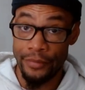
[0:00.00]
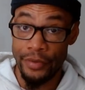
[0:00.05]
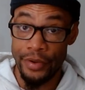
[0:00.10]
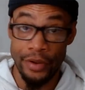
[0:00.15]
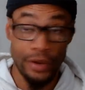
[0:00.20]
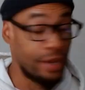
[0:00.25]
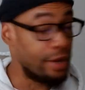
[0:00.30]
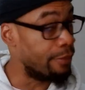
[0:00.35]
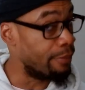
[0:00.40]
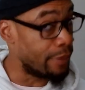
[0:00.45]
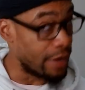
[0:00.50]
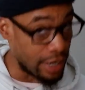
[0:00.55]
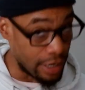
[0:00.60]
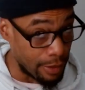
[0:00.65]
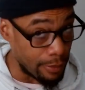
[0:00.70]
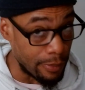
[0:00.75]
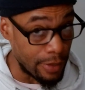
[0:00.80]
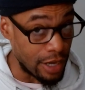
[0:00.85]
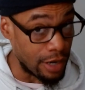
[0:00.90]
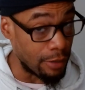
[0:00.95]
in a, in
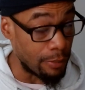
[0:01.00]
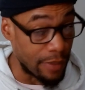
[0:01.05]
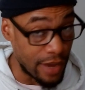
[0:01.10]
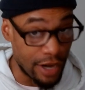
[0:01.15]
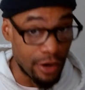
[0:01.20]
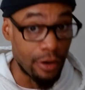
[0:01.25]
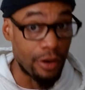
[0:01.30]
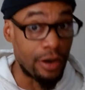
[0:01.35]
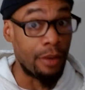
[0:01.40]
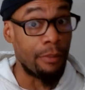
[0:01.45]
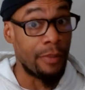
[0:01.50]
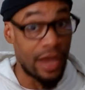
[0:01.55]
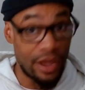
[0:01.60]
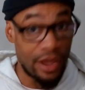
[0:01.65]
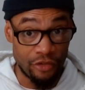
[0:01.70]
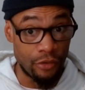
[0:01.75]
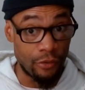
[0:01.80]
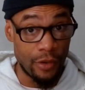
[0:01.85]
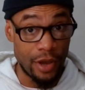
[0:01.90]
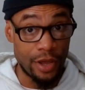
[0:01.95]
a, in a better in a
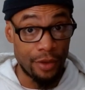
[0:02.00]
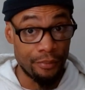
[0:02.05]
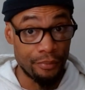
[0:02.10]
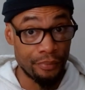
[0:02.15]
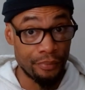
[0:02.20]
major way.